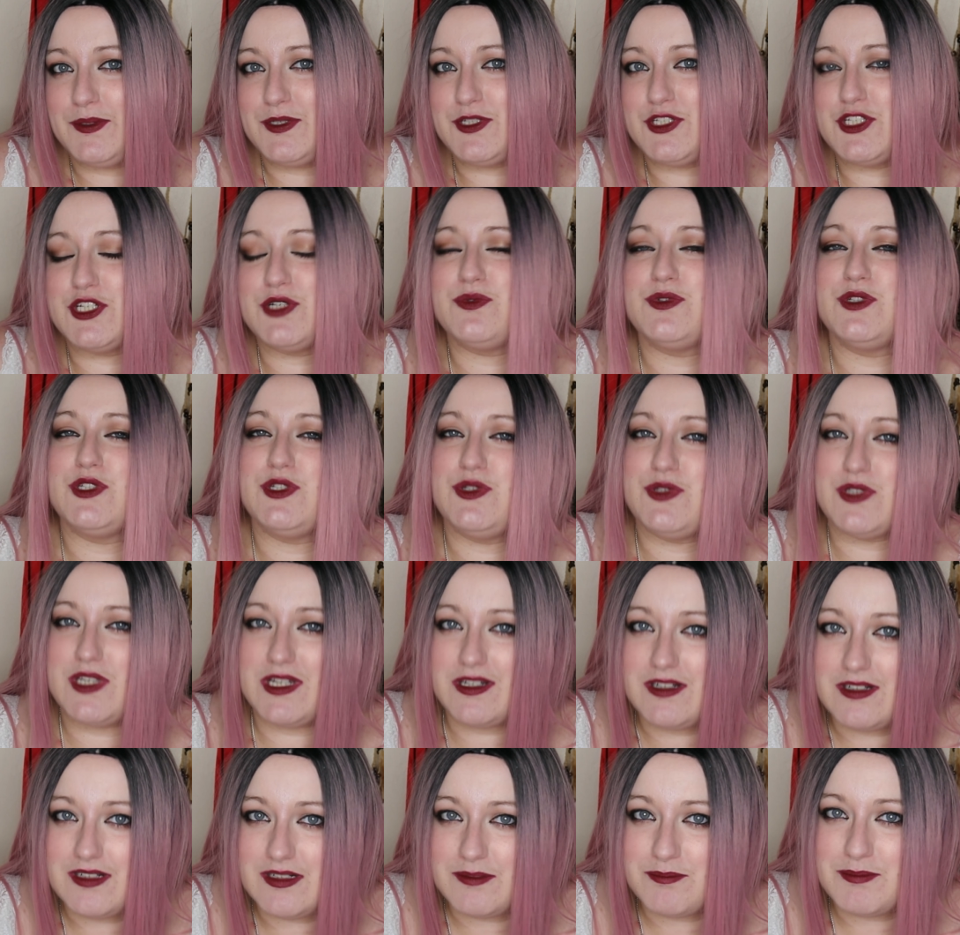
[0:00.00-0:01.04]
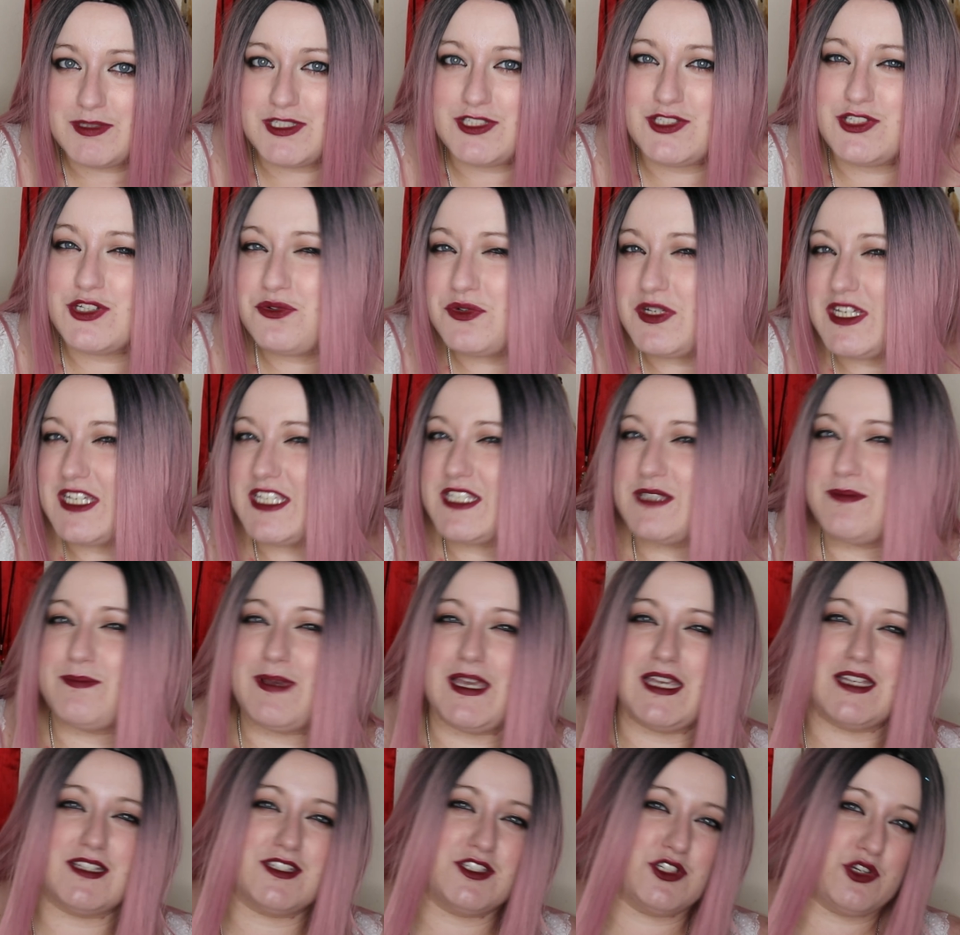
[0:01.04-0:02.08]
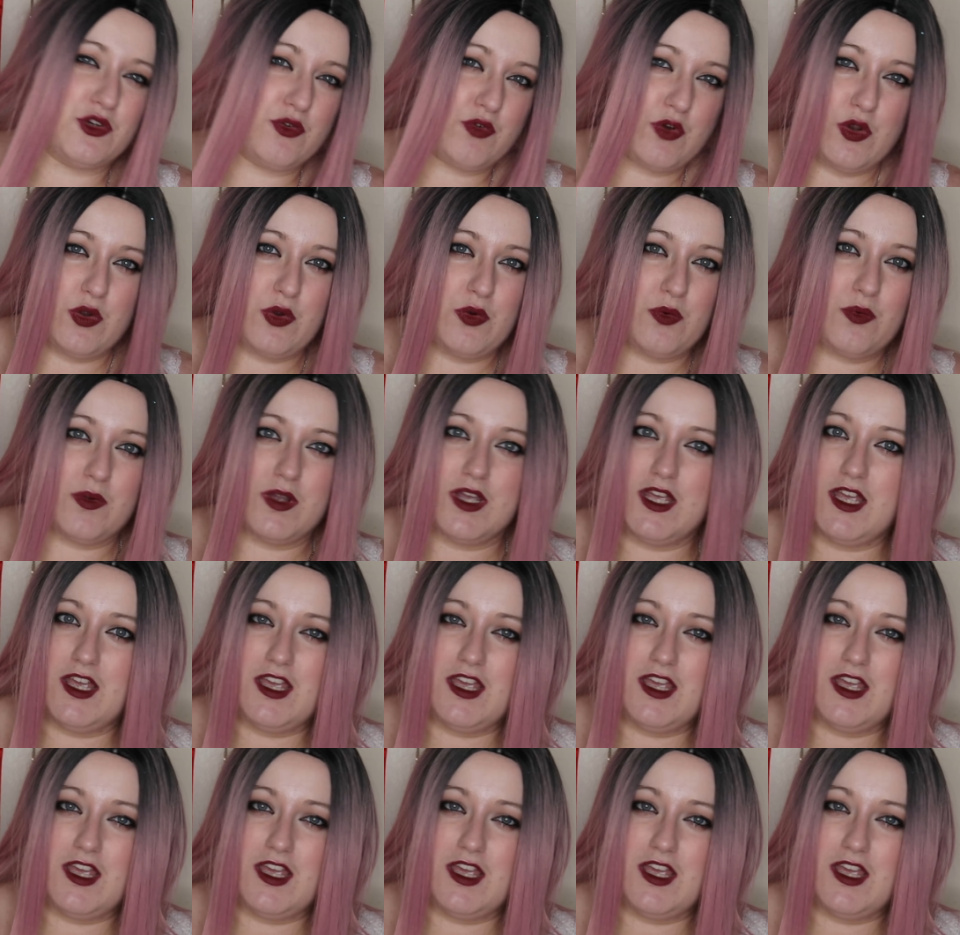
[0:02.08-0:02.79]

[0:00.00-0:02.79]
Don't lose heart, but don't expect to grow